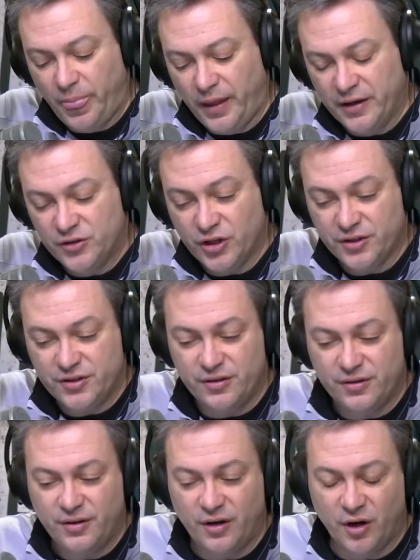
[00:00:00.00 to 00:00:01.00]
And
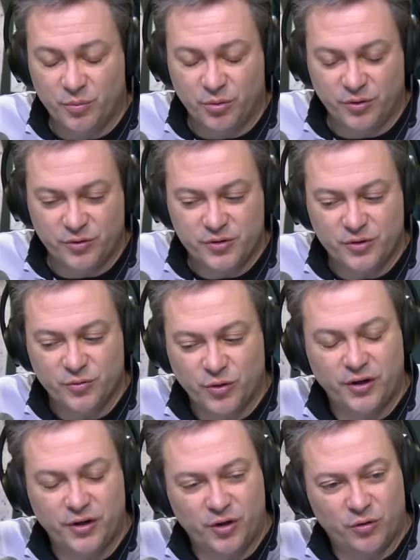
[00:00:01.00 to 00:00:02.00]
Justin, our producer, we're
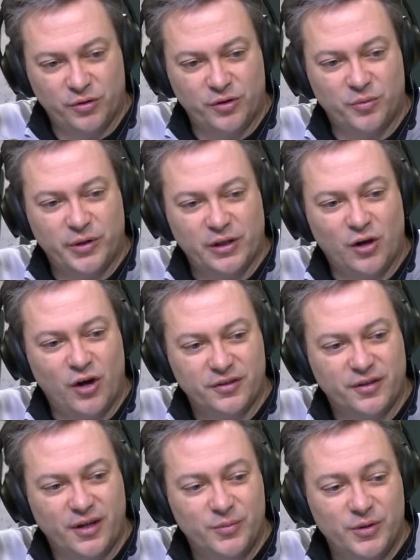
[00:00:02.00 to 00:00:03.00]
going to go a little bit long
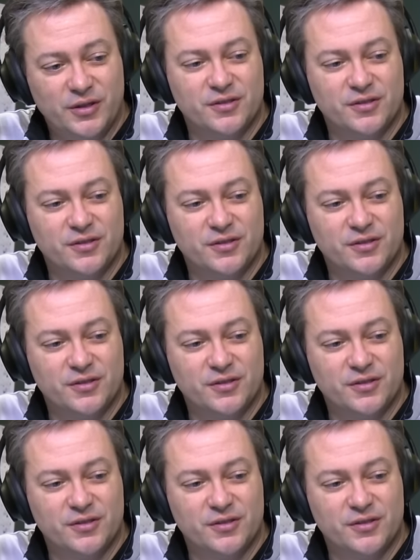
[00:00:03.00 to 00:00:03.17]
today.